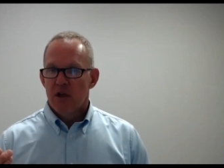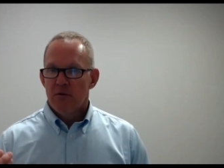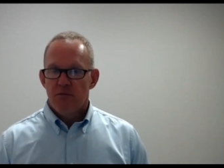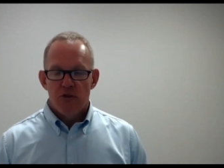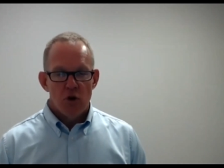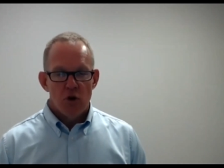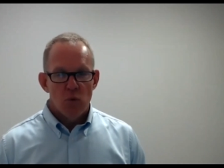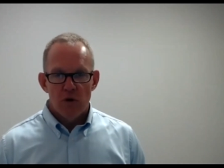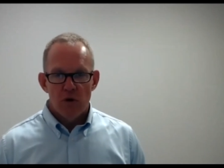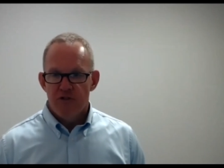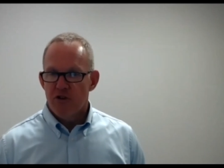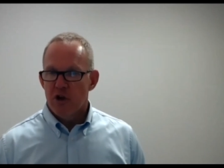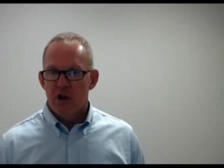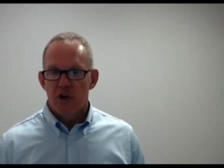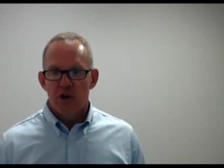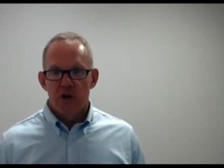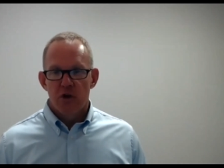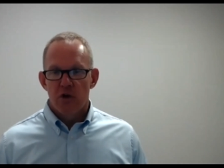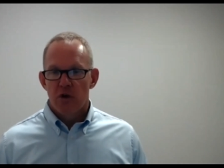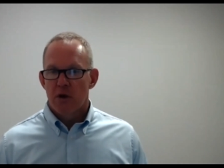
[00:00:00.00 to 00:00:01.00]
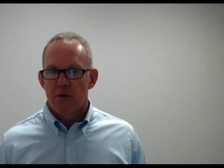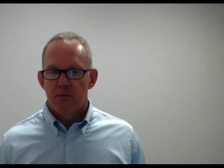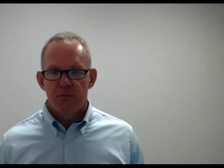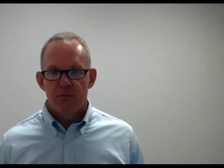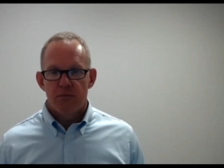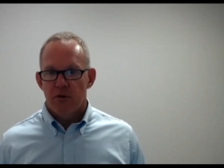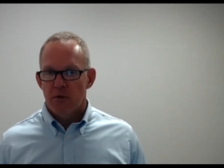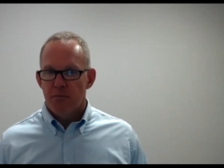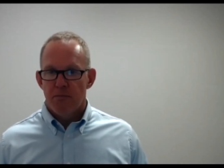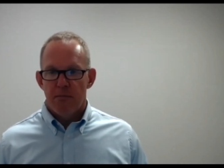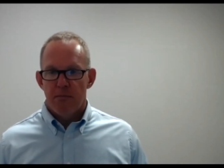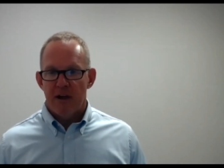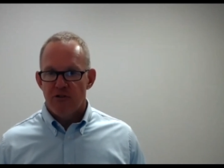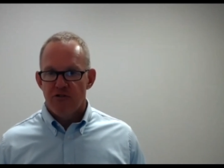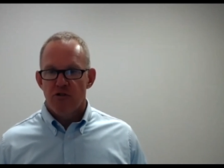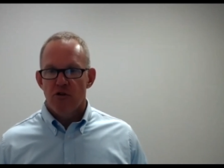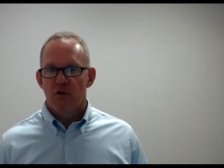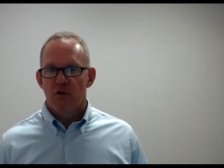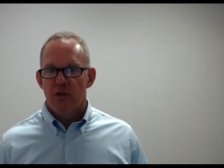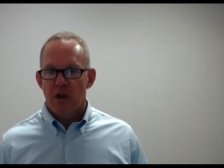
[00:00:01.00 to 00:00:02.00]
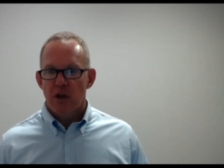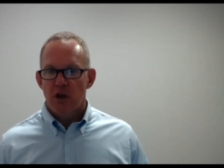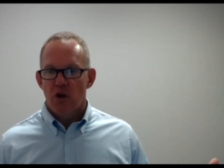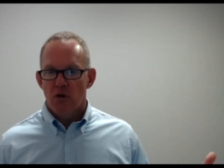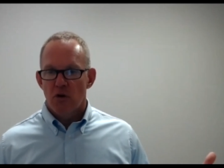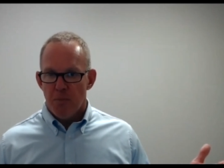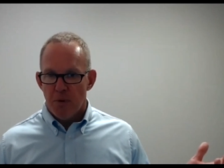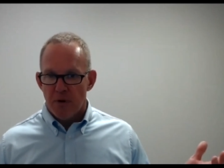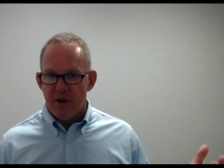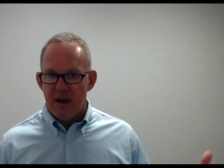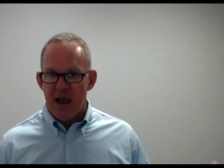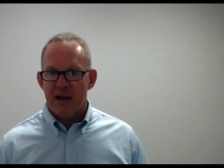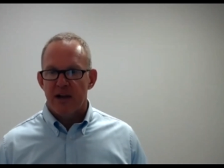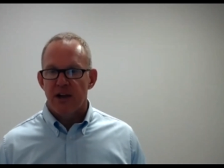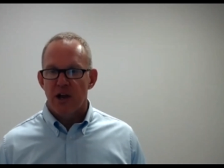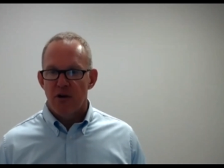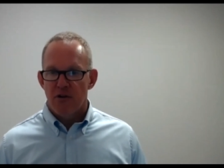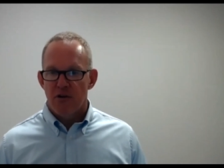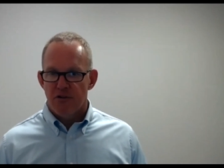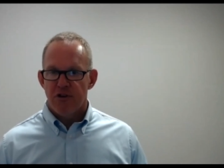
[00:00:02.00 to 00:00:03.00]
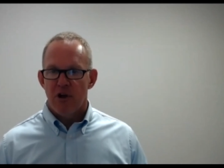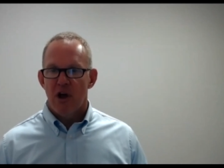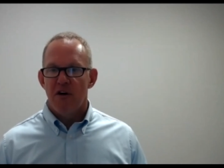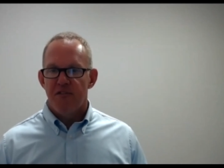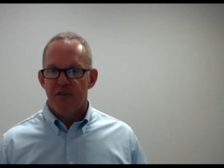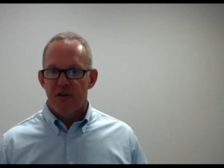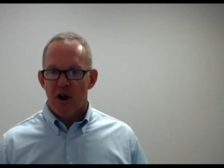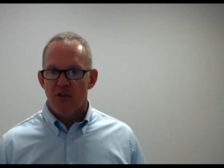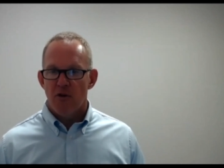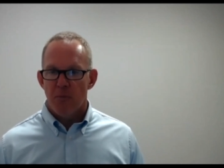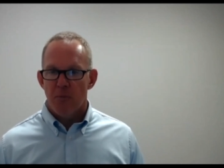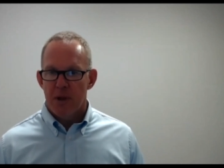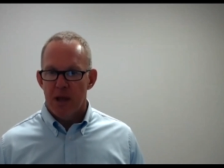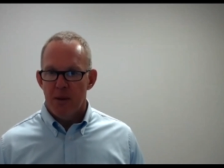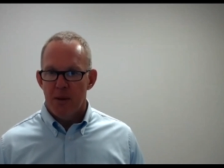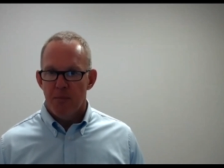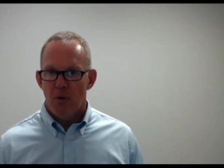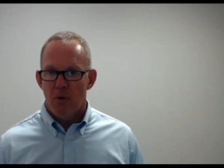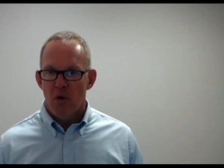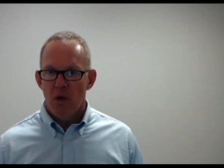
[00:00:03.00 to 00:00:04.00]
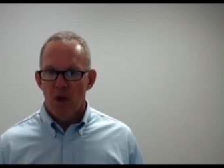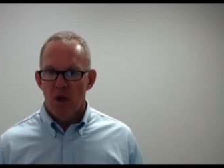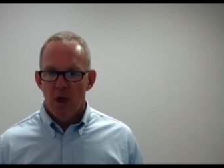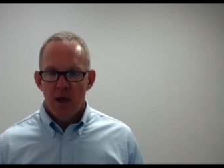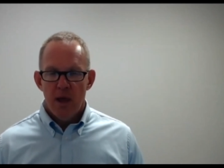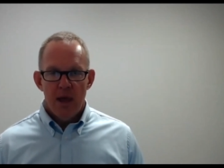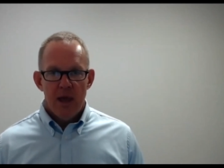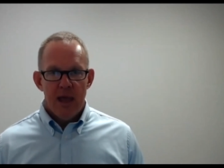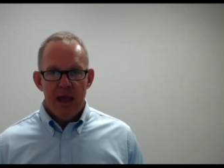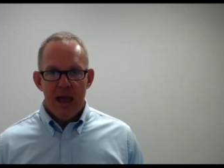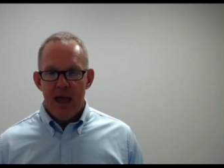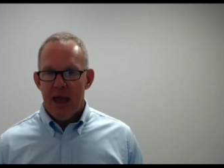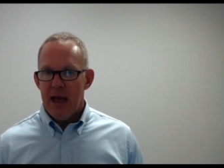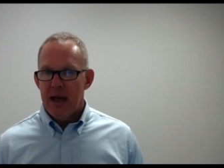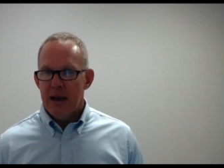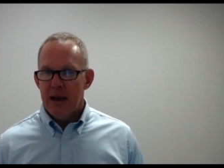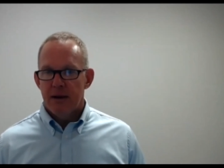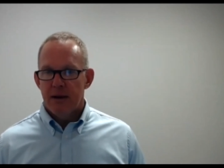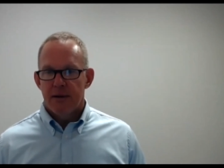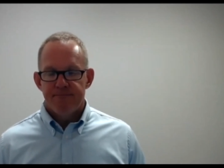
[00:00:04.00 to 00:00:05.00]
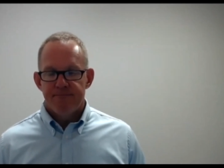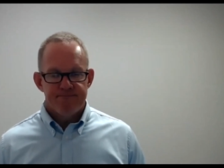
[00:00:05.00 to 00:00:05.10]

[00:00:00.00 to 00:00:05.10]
do what you can do to make sure that you're protecting yourself and other people, and